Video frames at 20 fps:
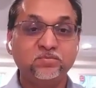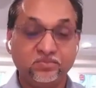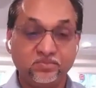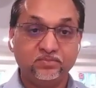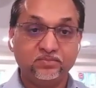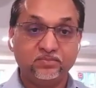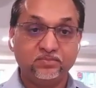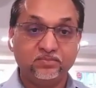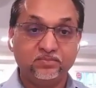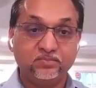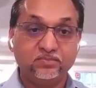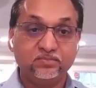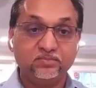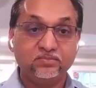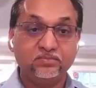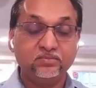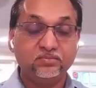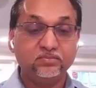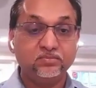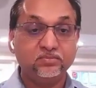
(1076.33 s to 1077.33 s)

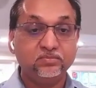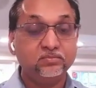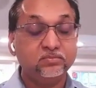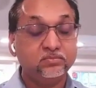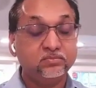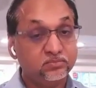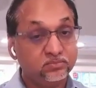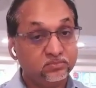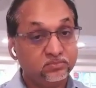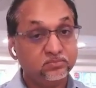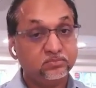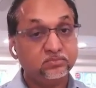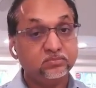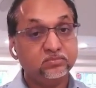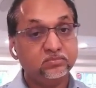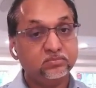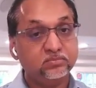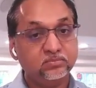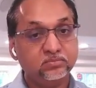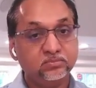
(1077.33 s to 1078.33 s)

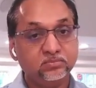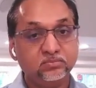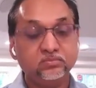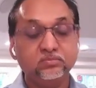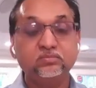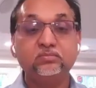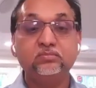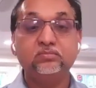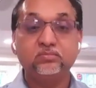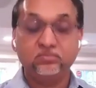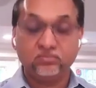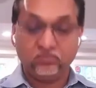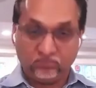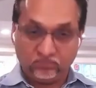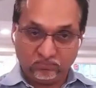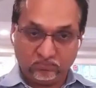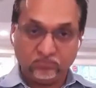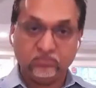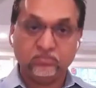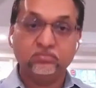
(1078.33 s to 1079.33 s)

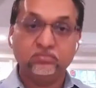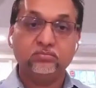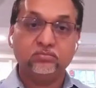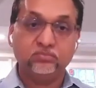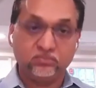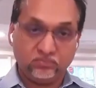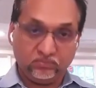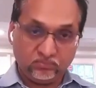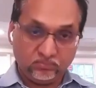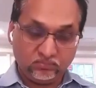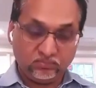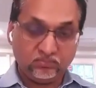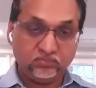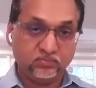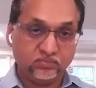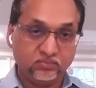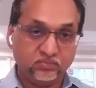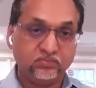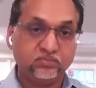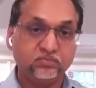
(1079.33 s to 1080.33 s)

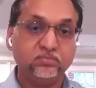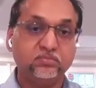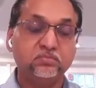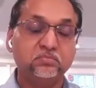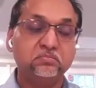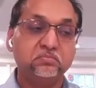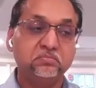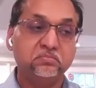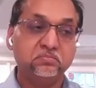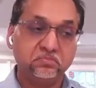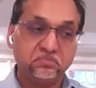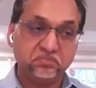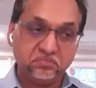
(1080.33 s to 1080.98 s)
No words are spoken by the person on screen.